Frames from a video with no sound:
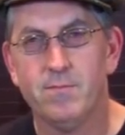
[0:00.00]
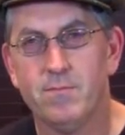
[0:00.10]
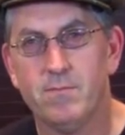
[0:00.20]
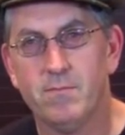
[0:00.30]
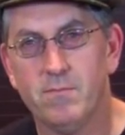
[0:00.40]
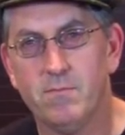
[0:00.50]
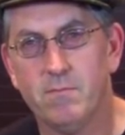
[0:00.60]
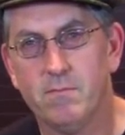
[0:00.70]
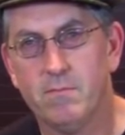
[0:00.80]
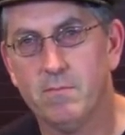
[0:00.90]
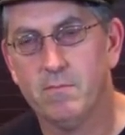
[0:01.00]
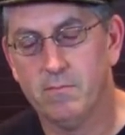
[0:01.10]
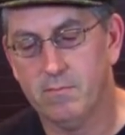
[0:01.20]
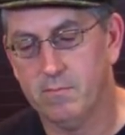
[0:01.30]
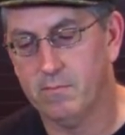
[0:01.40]

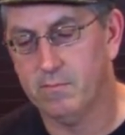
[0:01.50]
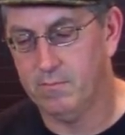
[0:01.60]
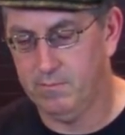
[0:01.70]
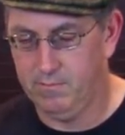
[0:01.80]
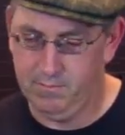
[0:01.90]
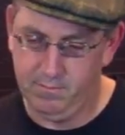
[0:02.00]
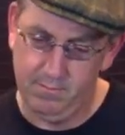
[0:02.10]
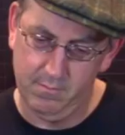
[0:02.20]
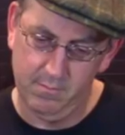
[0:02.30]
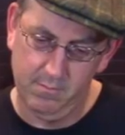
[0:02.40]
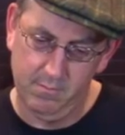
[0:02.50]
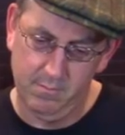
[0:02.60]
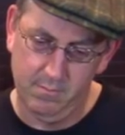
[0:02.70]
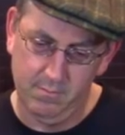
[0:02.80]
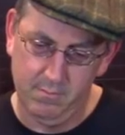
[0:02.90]

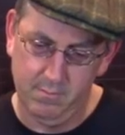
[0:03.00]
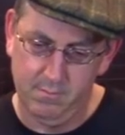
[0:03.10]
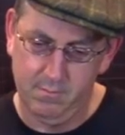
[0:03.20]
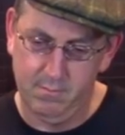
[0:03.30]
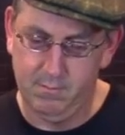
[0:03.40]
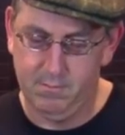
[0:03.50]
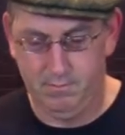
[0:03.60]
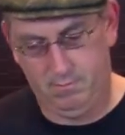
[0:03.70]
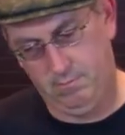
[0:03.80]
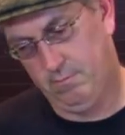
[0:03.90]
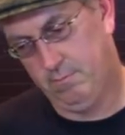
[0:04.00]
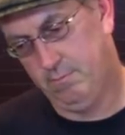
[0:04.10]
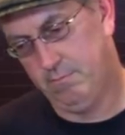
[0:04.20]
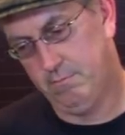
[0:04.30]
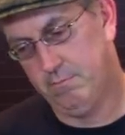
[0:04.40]

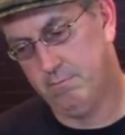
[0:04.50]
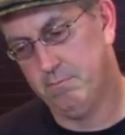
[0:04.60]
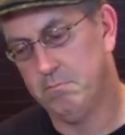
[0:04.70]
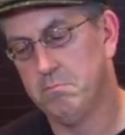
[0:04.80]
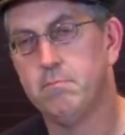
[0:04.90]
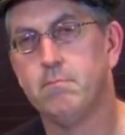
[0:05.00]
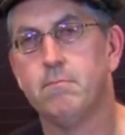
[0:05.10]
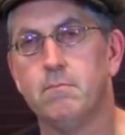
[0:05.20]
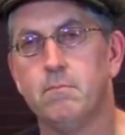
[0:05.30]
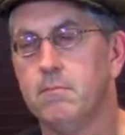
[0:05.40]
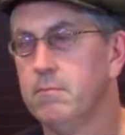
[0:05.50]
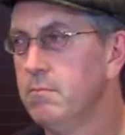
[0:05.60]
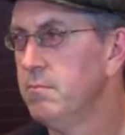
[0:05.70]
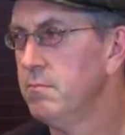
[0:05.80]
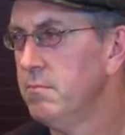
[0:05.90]

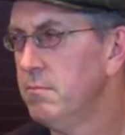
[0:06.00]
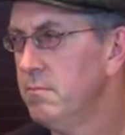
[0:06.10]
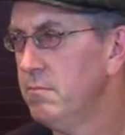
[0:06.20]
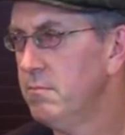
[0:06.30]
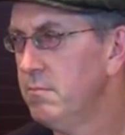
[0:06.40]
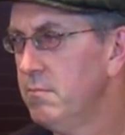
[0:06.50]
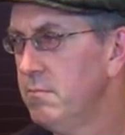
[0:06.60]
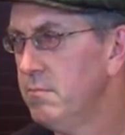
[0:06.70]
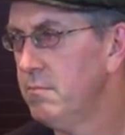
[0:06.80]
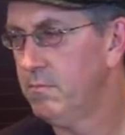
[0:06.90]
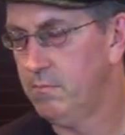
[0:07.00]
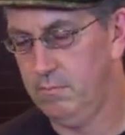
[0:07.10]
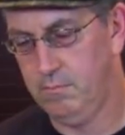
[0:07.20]
The person shown says nothing.